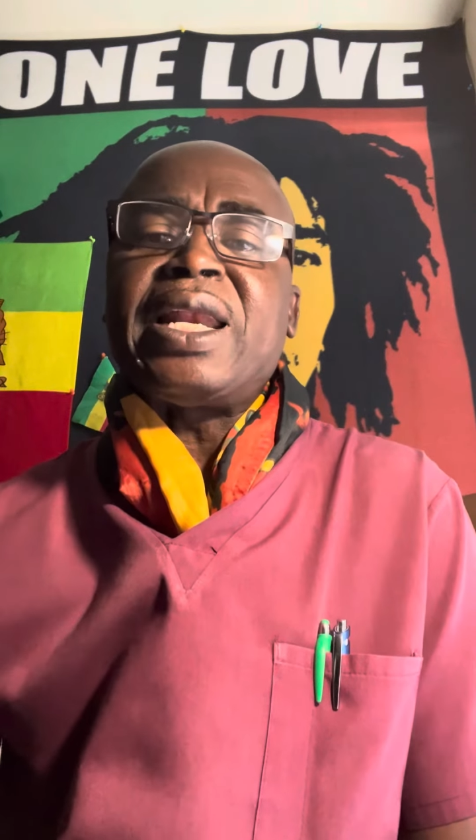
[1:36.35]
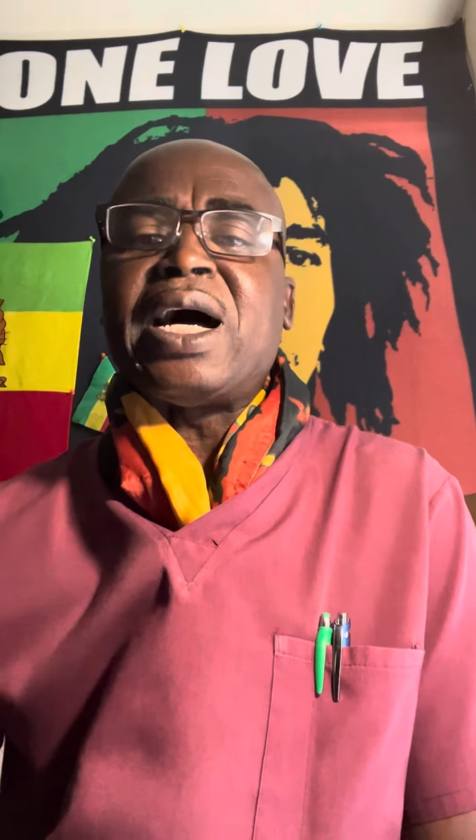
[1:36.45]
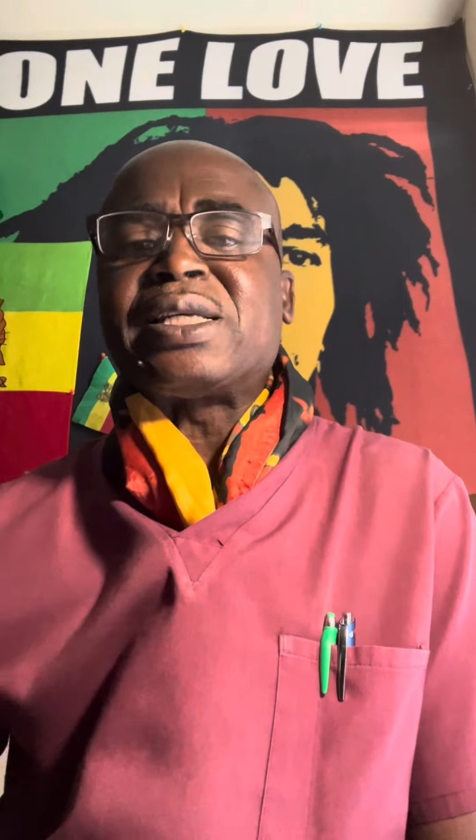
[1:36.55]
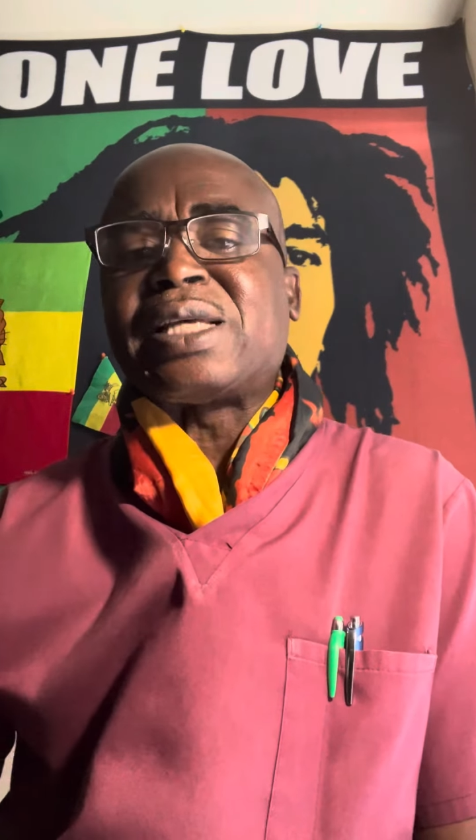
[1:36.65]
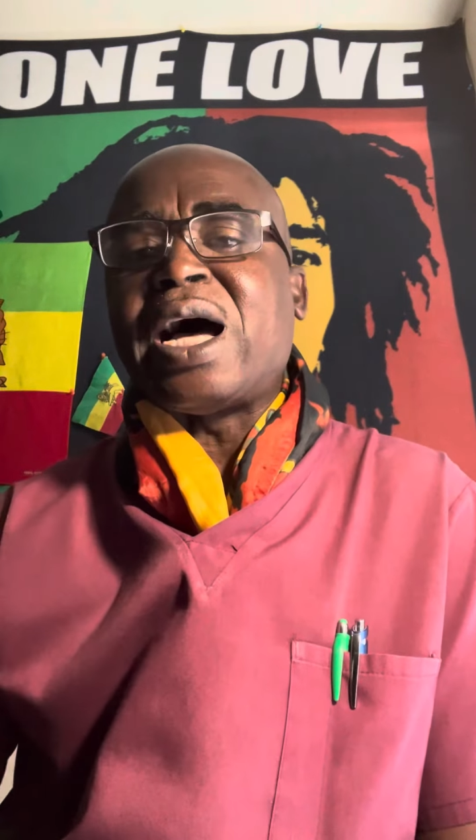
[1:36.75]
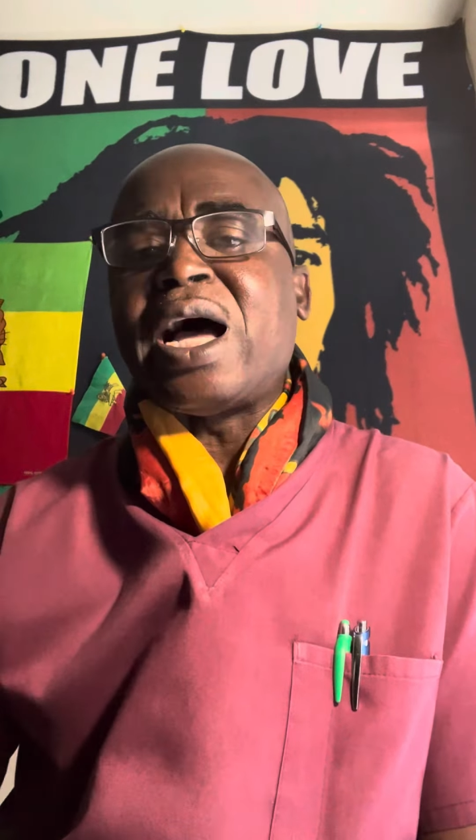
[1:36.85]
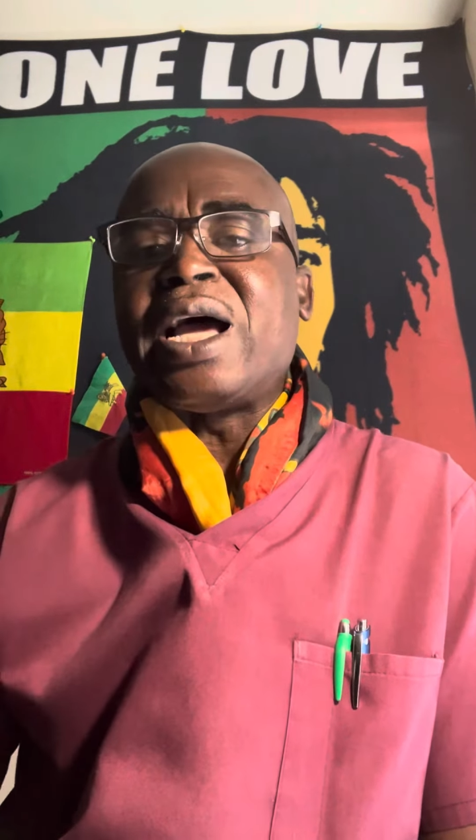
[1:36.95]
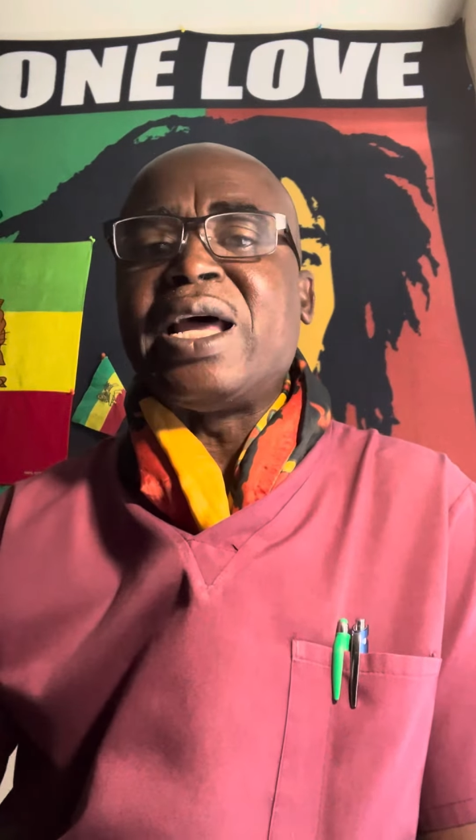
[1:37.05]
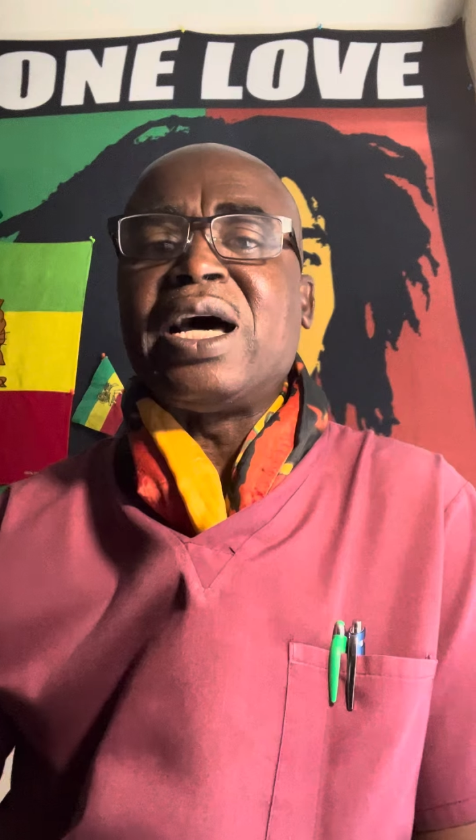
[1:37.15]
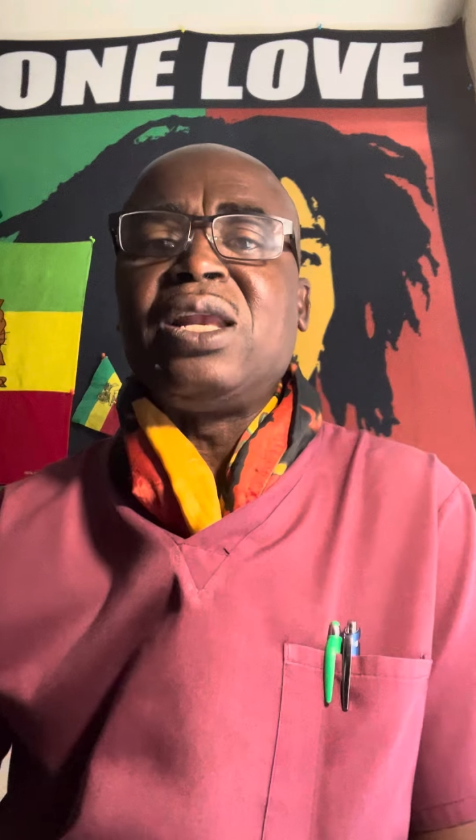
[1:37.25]

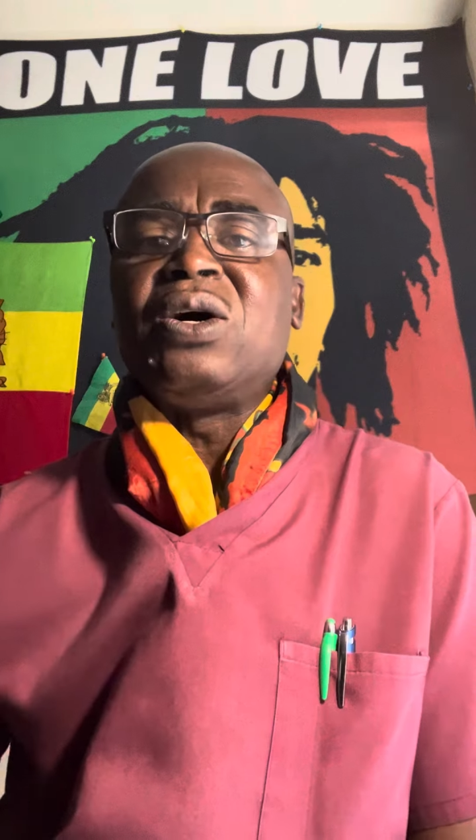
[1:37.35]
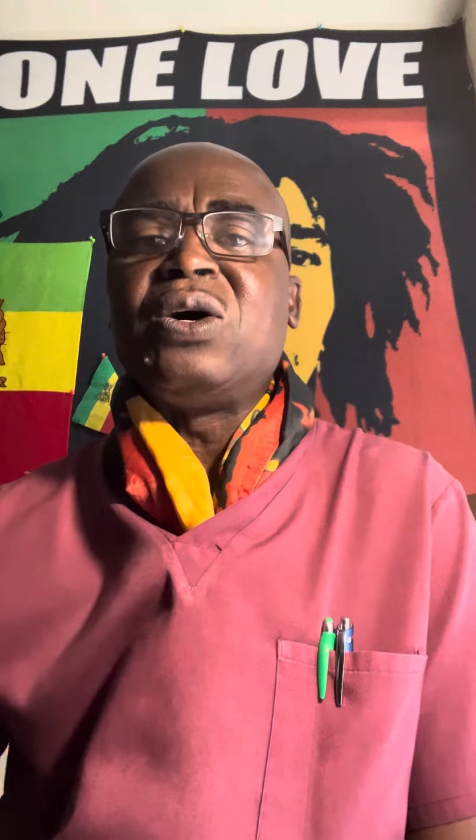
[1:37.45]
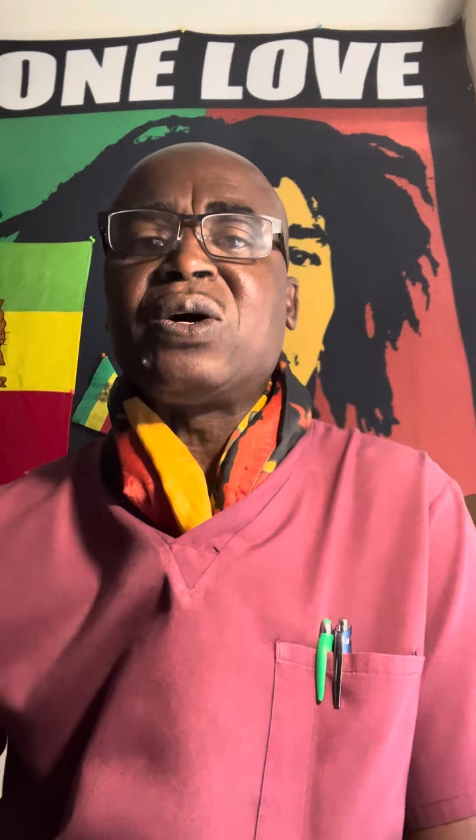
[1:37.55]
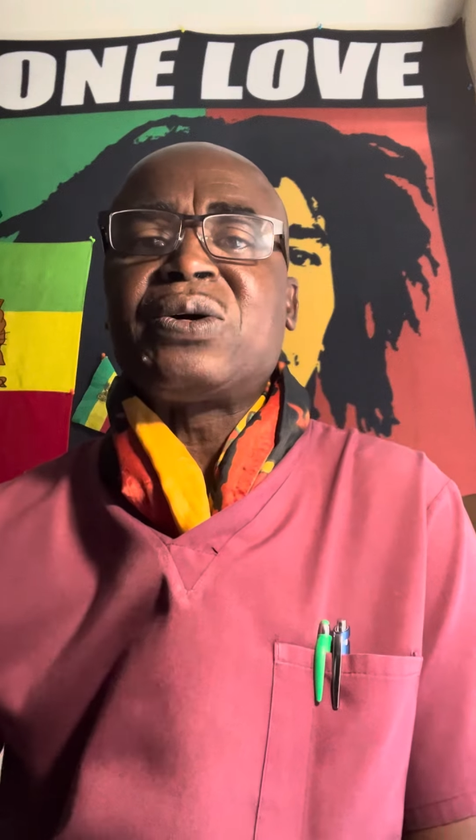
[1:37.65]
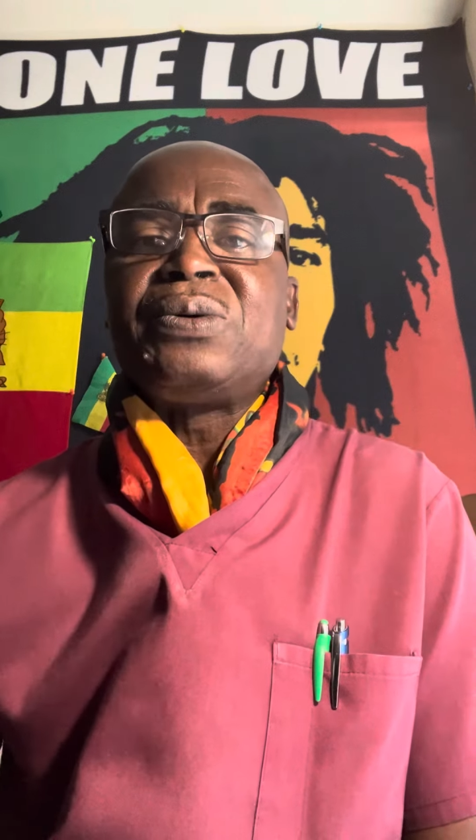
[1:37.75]
aside and look?